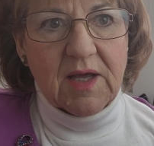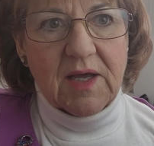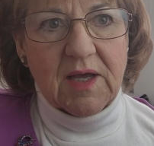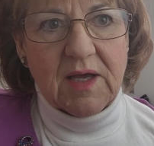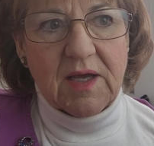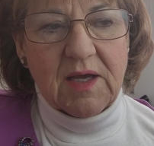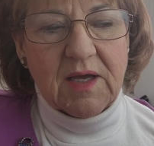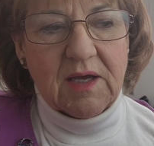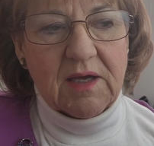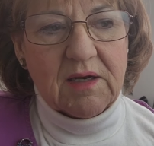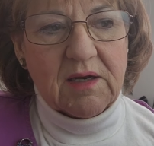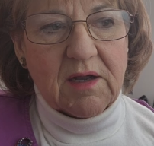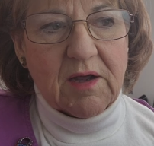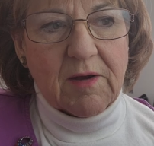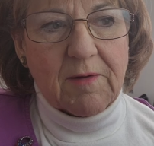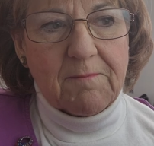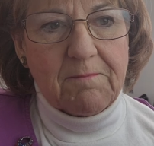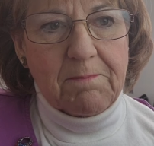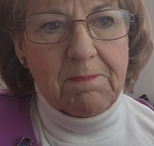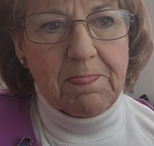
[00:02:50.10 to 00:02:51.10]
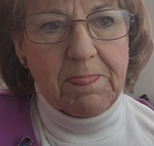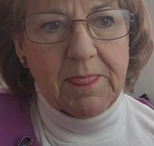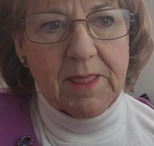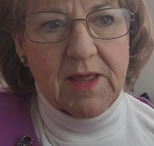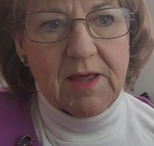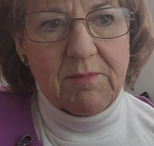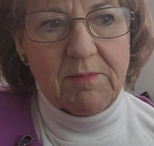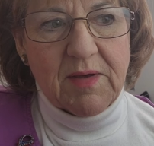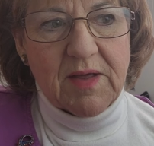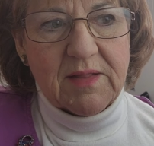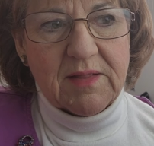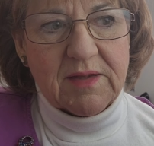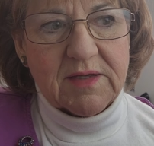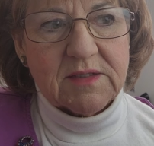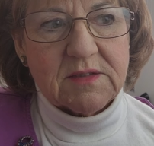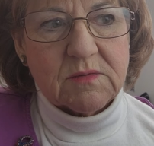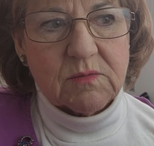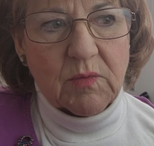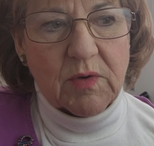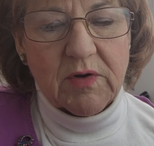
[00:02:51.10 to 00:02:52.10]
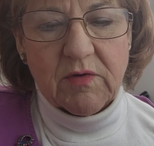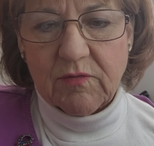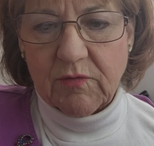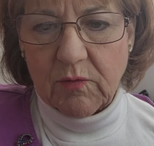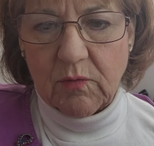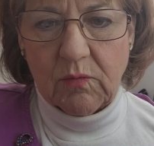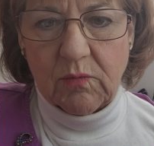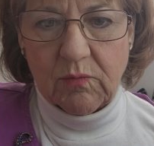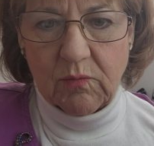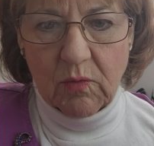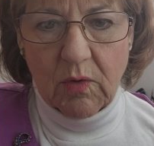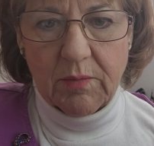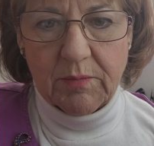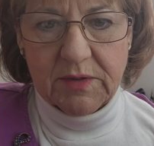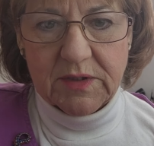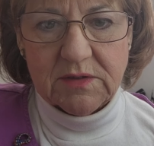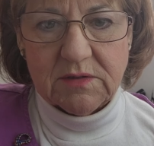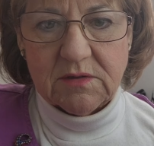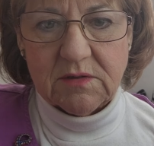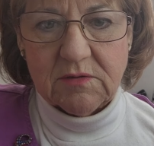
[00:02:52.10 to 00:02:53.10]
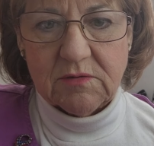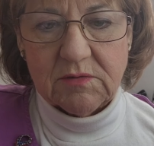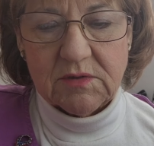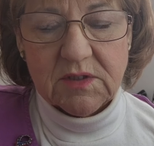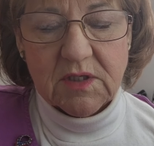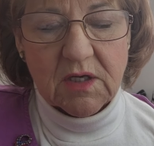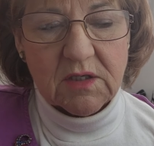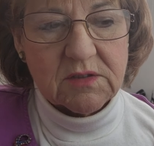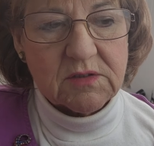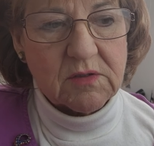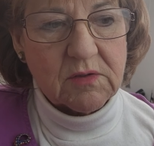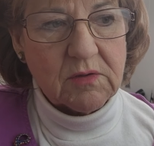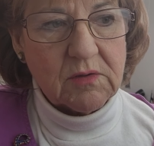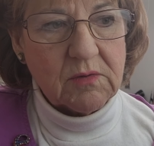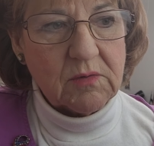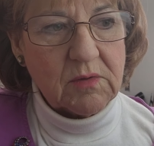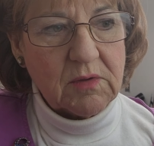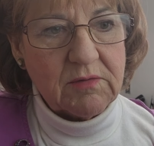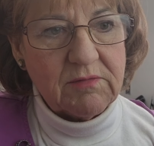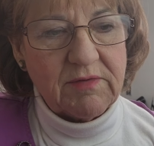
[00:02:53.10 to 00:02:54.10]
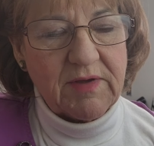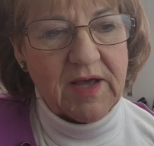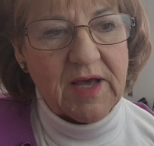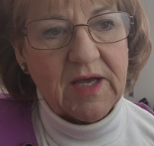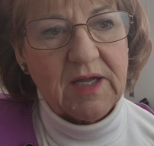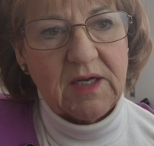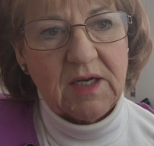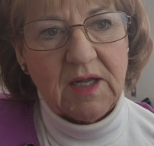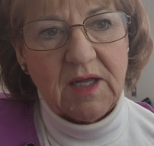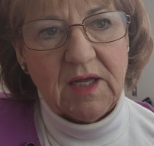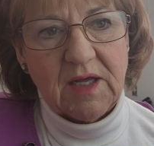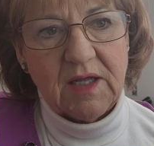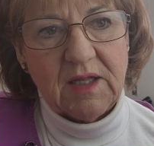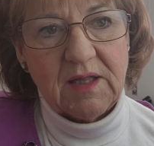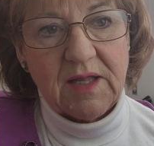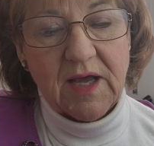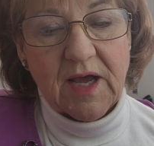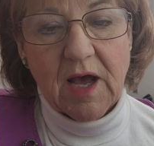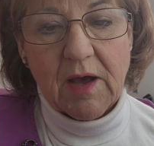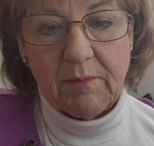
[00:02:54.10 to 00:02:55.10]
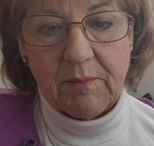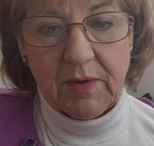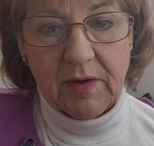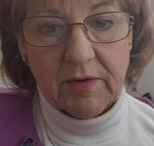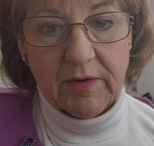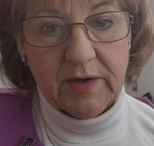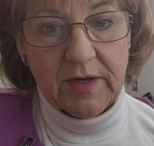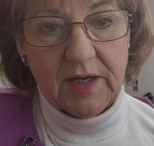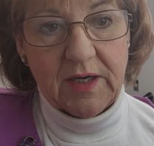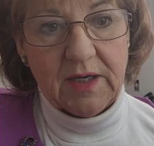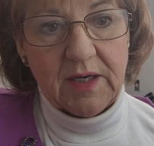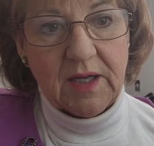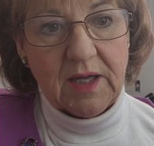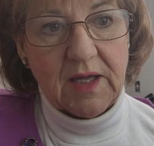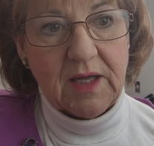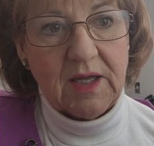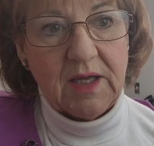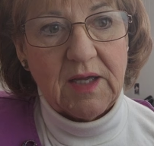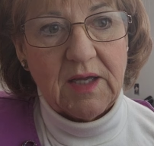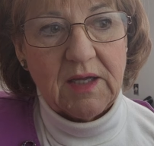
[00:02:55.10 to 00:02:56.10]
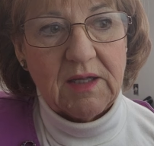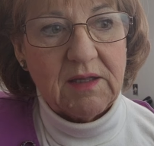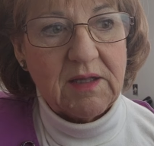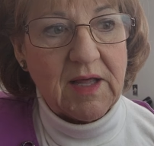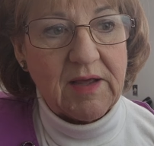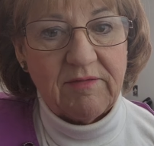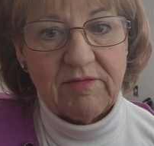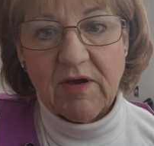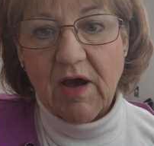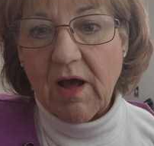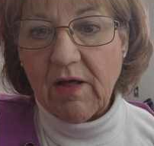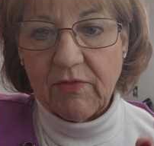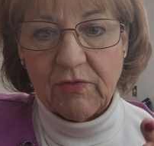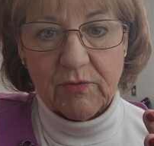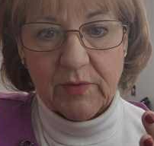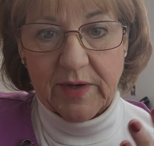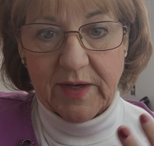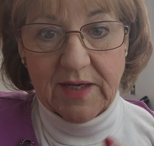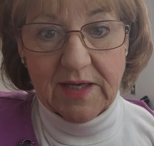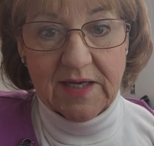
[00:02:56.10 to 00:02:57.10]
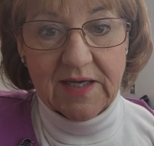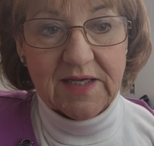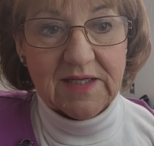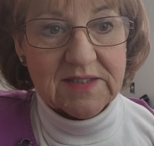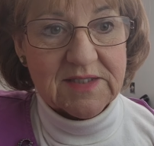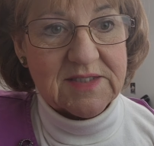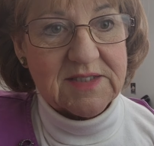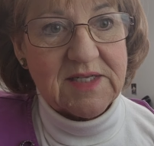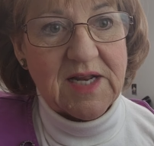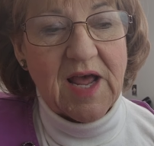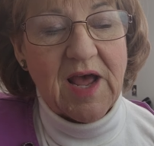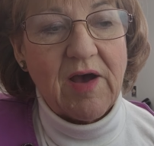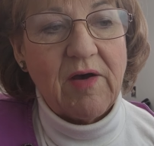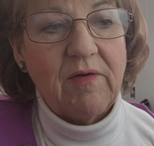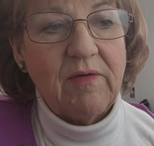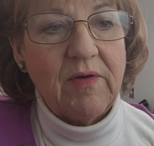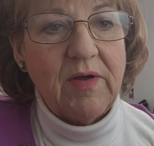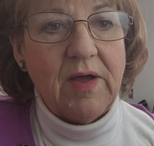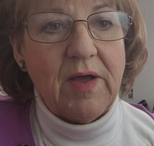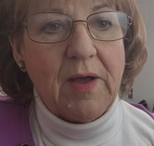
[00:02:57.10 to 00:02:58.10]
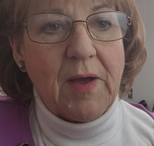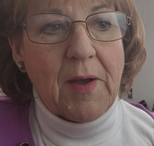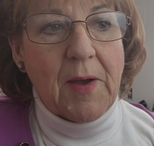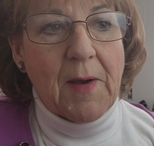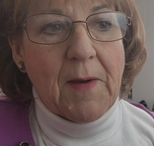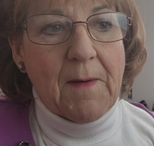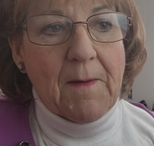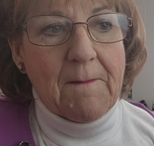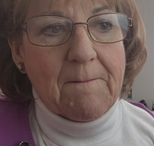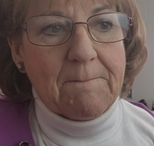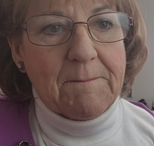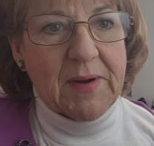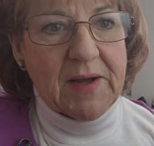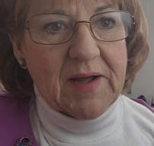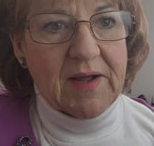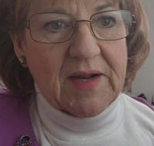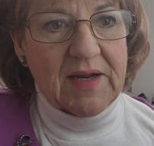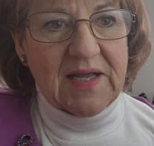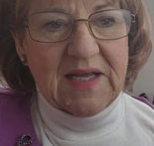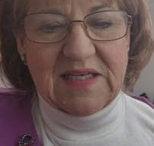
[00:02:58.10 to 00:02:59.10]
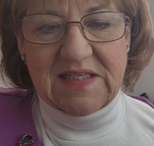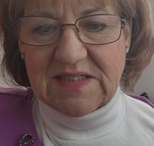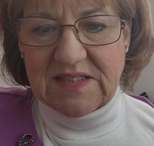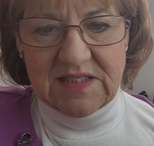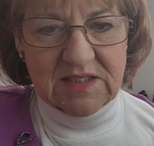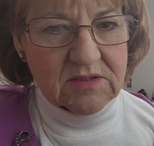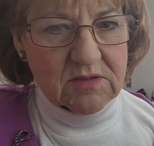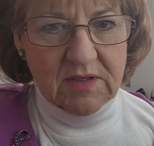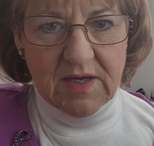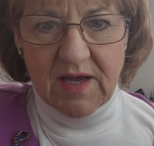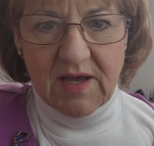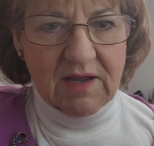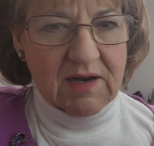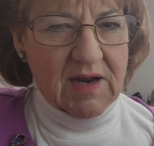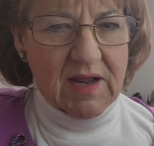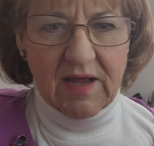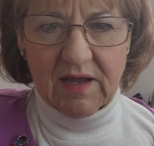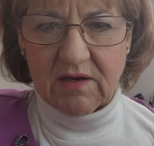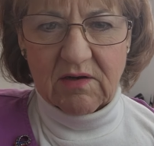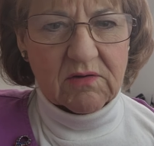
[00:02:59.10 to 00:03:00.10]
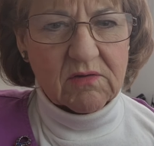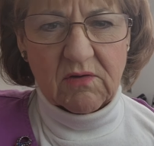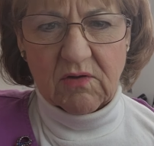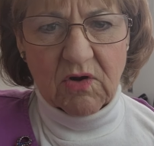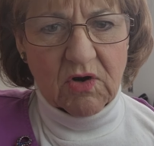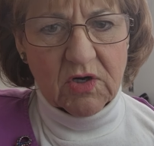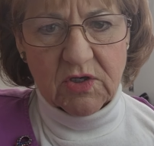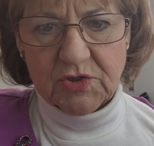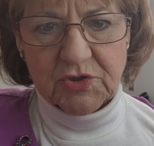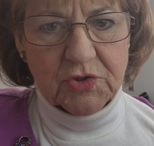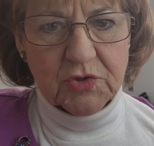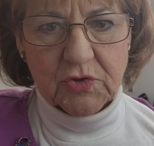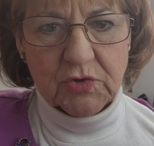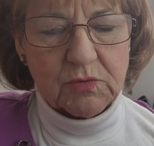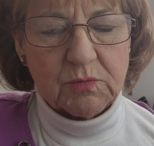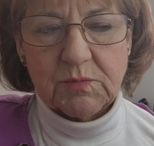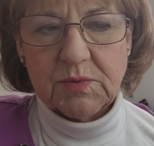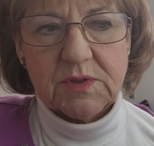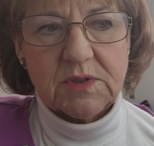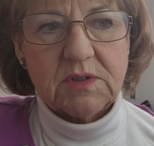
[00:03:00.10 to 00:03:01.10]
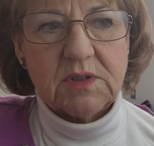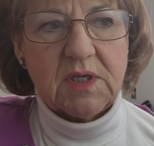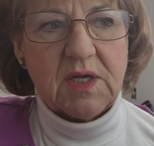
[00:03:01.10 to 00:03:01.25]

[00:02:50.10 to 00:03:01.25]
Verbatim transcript: And um, he met this wonderful woman who was also a vet, and they got married, and they've got three kids now. But he still can't handle large groups,